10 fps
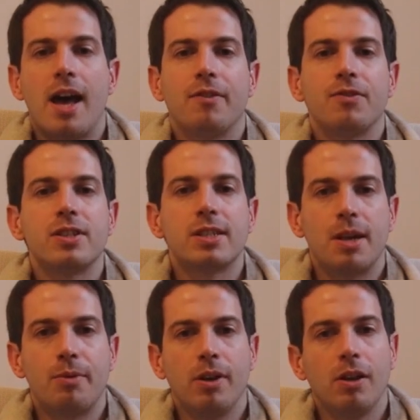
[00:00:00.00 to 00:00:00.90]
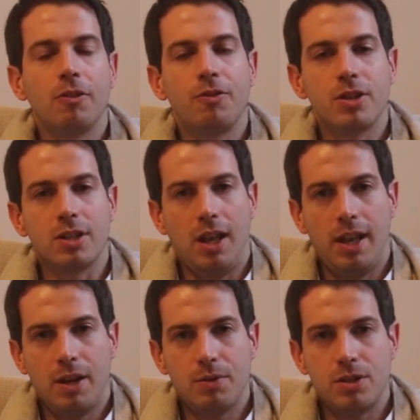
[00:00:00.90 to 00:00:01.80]
have several official
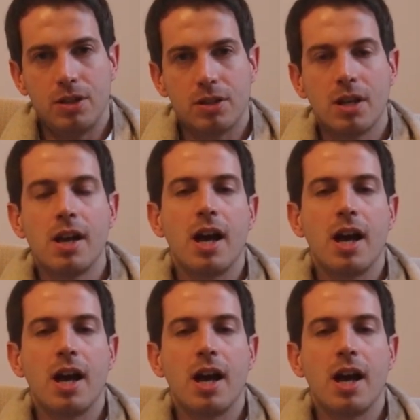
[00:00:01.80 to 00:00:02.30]
languages